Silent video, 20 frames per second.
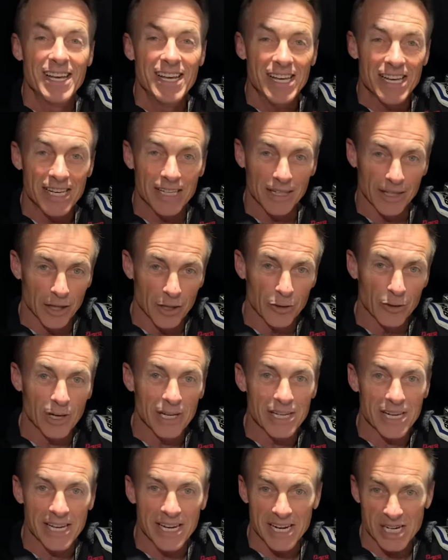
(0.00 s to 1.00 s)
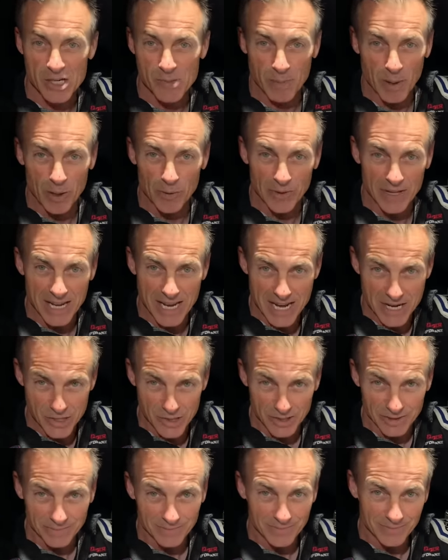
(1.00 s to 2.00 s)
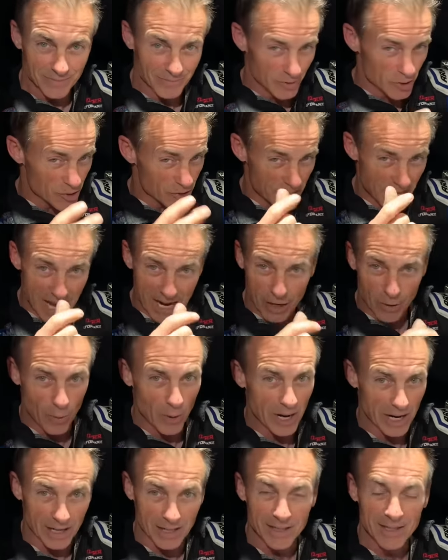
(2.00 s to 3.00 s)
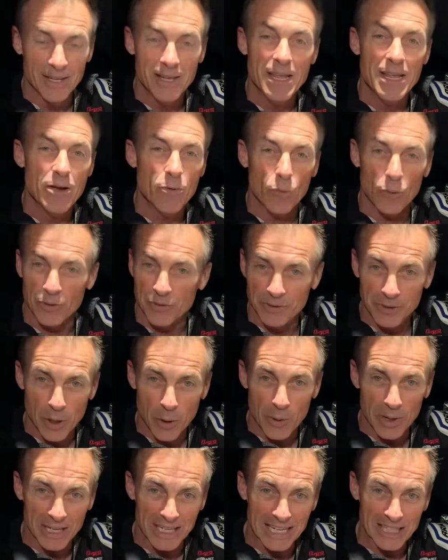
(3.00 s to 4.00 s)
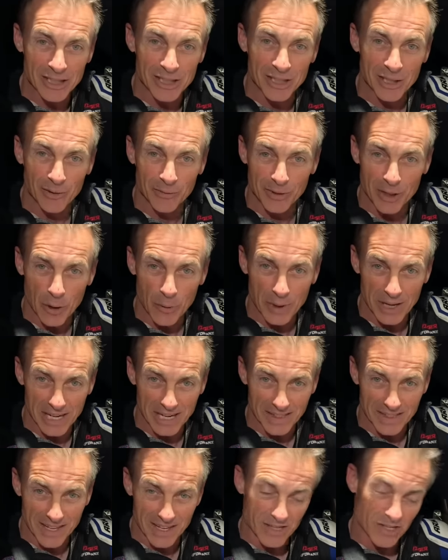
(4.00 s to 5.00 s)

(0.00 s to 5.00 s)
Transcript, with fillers: it literally can explode the engine just that quick with no ignition on, no anything.